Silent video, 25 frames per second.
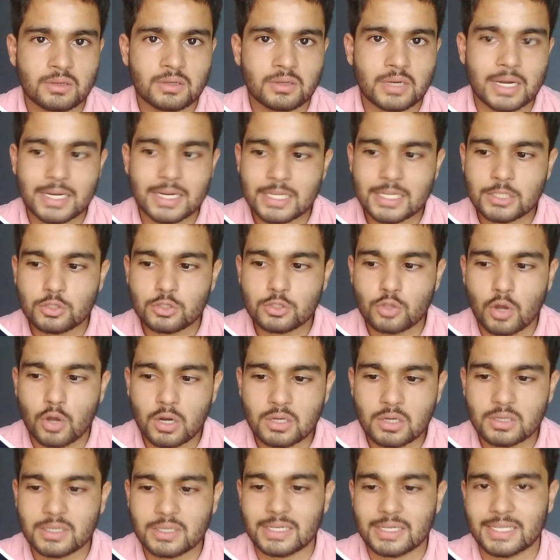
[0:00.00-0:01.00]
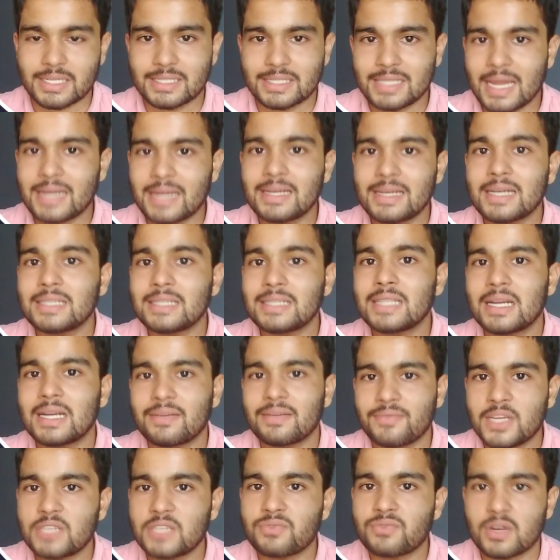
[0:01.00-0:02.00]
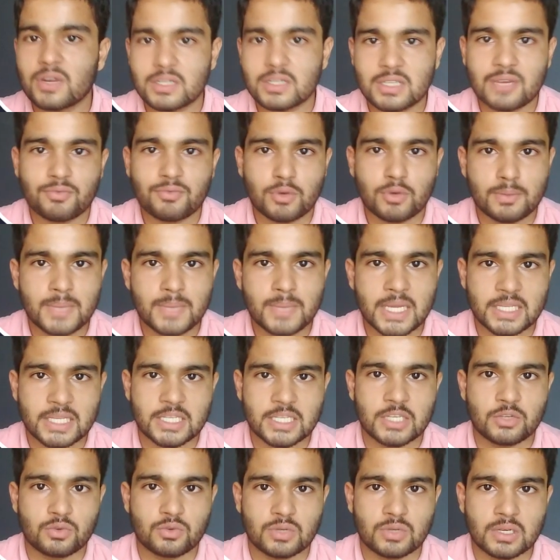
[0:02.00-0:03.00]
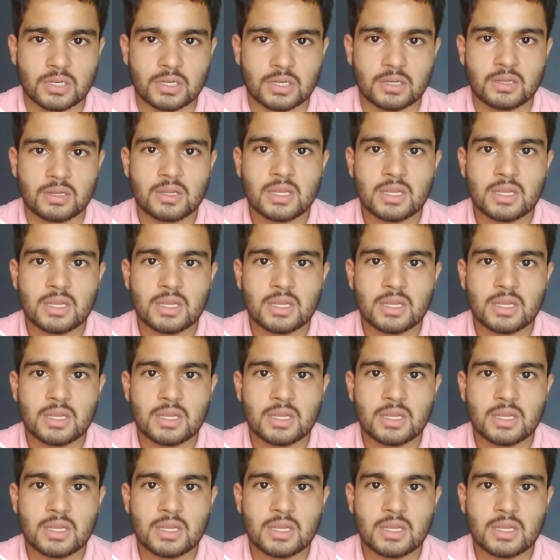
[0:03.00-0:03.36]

It is not decided that which function would be executed.